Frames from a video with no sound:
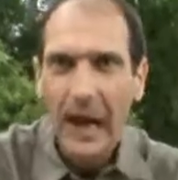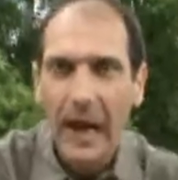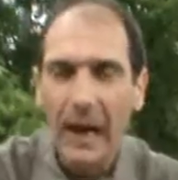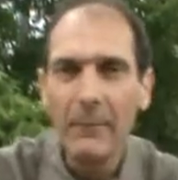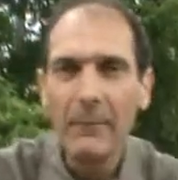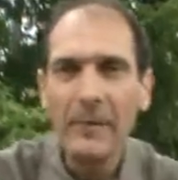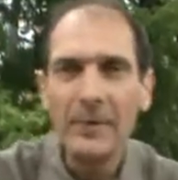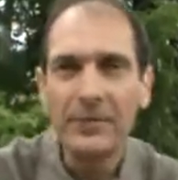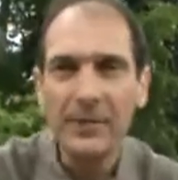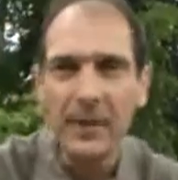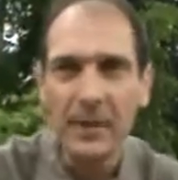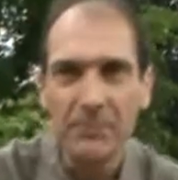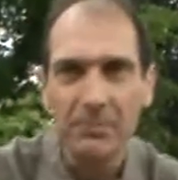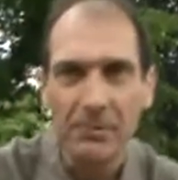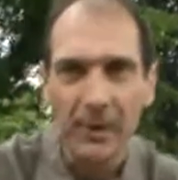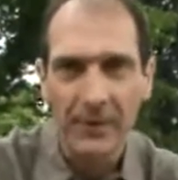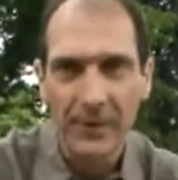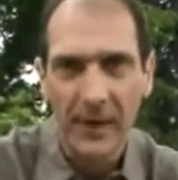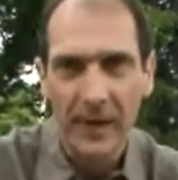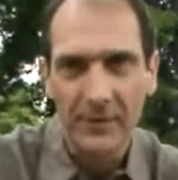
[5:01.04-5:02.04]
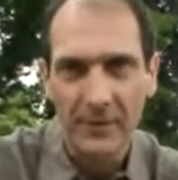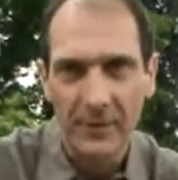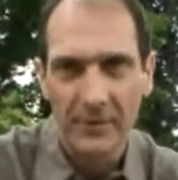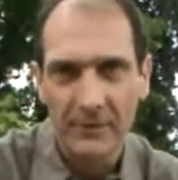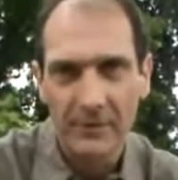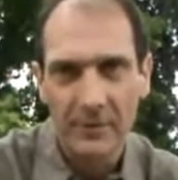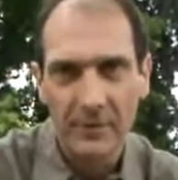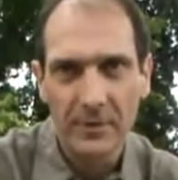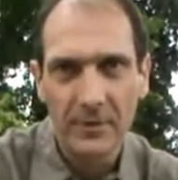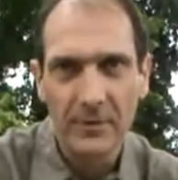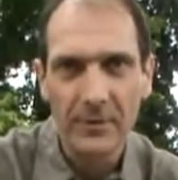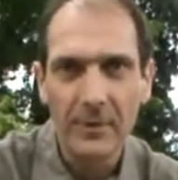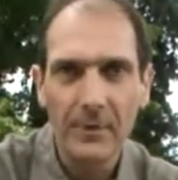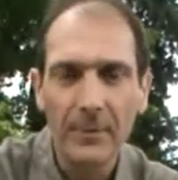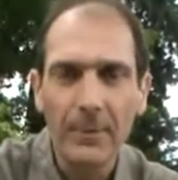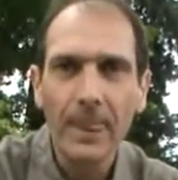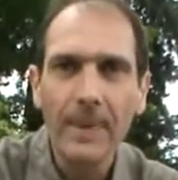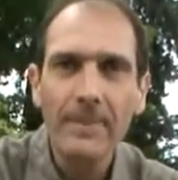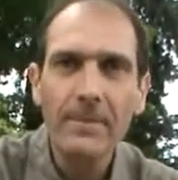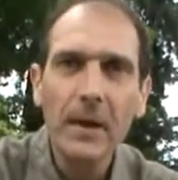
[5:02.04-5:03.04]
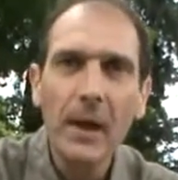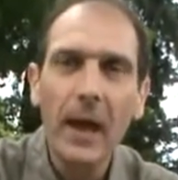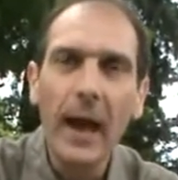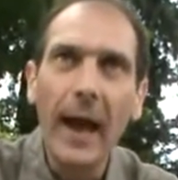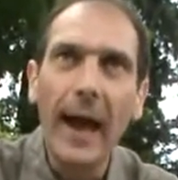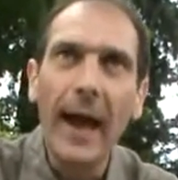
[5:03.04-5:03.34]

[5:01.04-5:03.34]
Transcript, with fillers: And we celebrate that difference. Right.